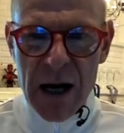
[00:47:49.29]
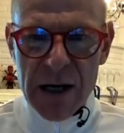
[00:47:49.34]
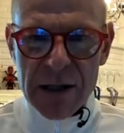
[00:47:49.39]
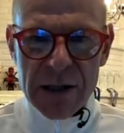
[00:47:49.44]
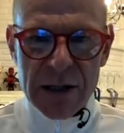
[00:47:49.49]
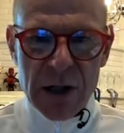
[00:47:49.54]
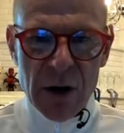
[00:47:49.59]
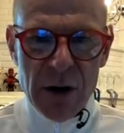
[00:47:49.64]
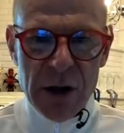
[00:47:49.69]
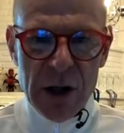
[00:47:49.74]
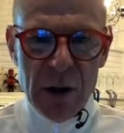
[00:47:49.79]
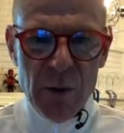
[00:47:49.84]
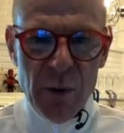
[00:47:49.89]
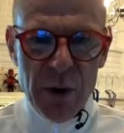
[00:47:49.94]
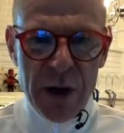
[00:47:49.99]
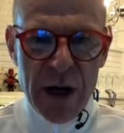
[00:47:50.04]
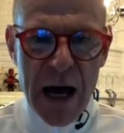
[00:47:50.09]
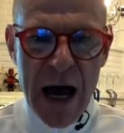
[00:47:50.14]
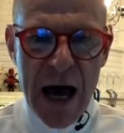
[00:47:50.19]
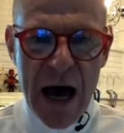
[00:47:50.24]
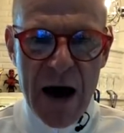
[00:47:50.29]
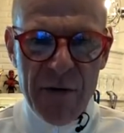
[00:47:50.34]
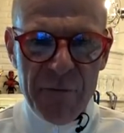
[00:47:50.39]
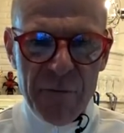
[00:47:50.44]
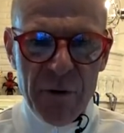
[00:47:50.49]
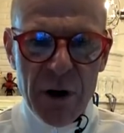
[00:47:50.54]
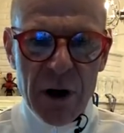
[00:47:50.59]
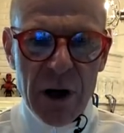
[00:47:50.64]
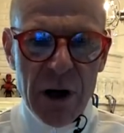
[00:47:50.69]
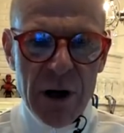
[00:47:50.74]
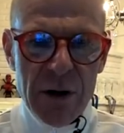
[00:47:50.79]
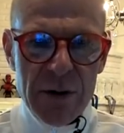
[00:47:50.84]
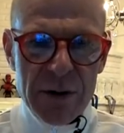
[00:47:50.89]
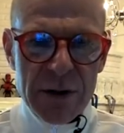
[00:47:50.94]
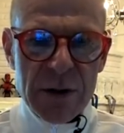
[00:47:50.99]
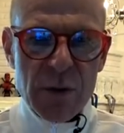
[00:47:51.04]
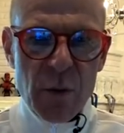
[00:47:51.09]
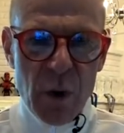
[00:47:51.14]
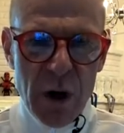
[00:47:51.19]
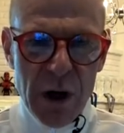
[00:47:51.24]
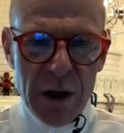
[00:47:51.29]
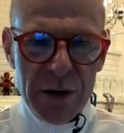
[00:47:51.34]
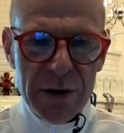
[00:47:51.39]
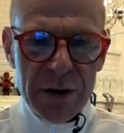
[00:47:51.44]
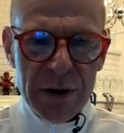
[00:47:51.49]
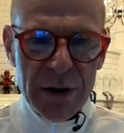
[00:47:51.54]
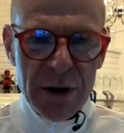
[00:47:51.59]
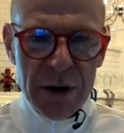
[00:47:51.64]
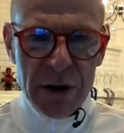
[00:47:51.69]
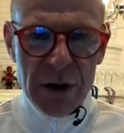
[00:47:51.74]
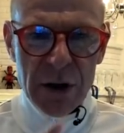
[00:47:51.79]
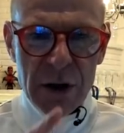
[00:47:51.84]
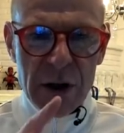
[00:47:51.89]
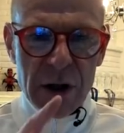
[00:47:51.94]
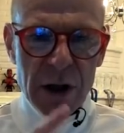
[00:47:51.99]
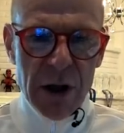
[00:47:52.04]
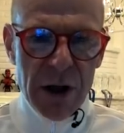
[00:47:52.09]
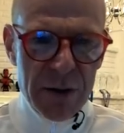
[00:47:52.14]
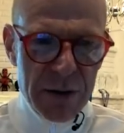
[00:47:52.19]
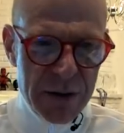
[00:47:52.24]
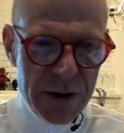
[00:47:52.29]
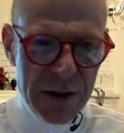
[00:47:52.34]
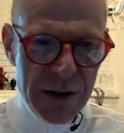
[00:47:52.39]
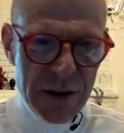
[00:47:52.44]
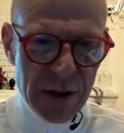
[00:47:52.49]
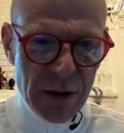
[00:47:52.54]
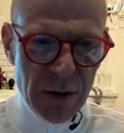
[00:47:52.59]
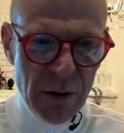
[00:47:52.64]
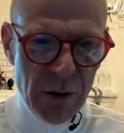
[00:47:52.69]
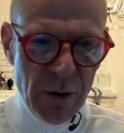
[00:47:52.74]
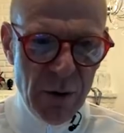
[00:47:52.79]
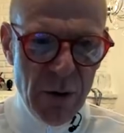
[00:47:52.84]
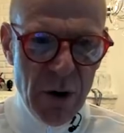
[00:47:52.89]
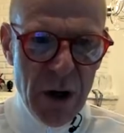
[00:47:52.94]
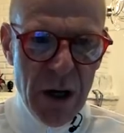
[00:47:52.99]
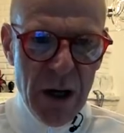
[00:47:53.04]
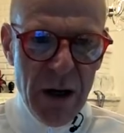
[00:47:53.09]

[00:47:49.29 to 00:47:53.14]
So you would have close one, close two,